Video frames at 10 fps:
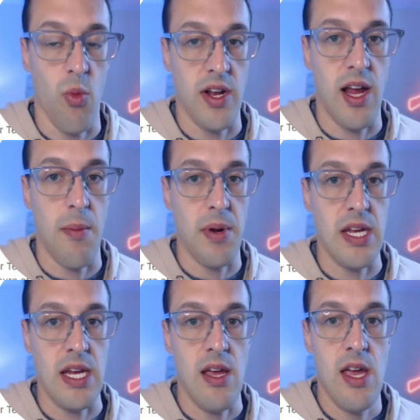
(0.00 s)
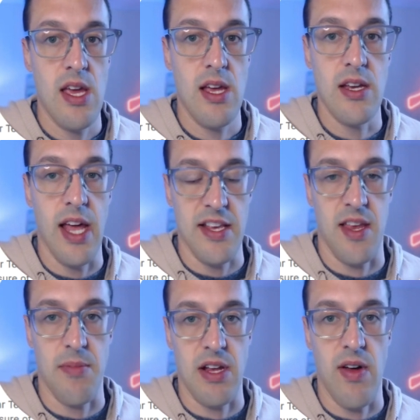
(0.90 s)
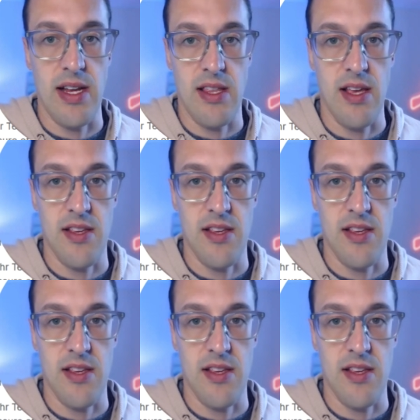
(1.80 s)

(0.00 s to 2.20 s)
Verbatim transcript: when a company does something like